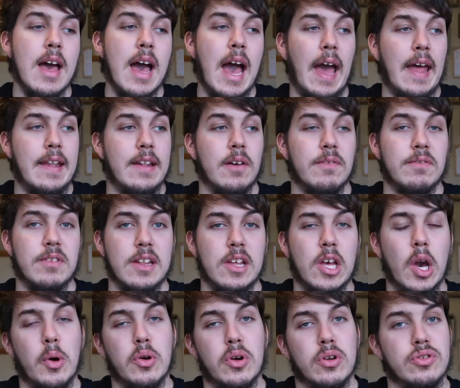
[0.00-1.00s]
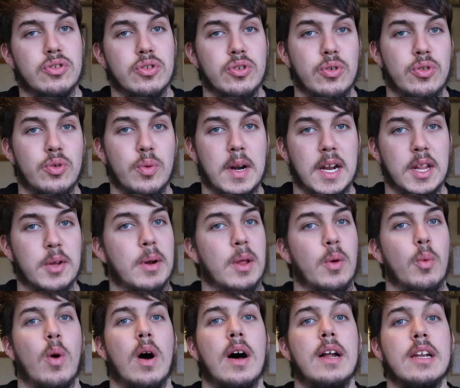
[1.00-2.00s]
and obviously going on to twenty
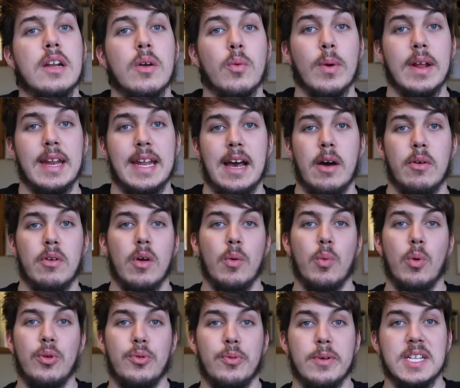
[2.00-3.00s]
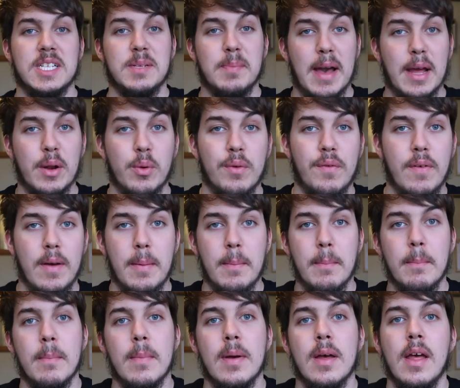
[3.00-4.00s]
twenty-one, we now know what to expect with
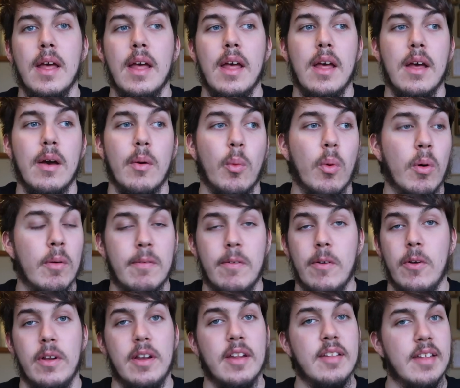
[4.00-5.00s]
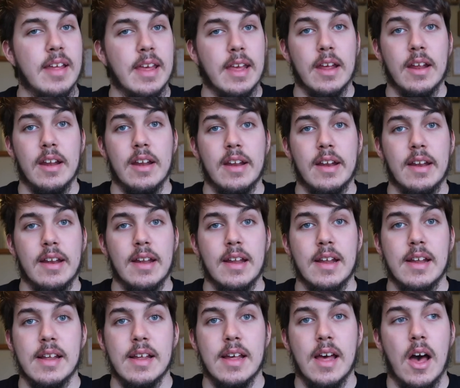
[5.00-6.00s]
him, what food he's eating,
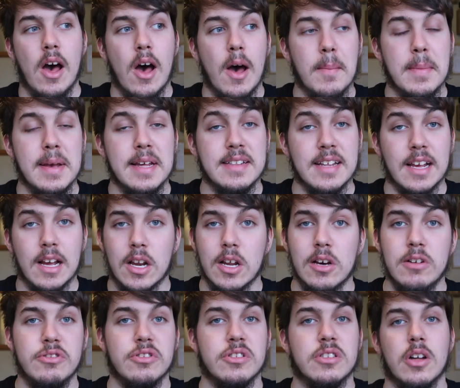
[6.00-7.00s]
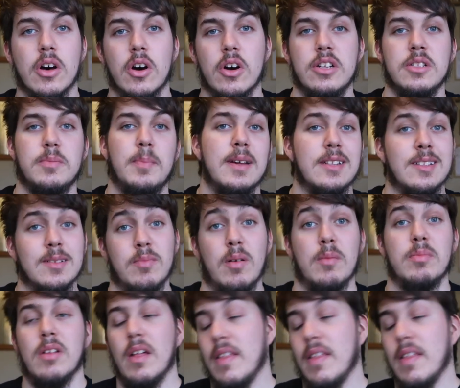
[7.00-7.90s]
um, his enclosure size, bits and bobs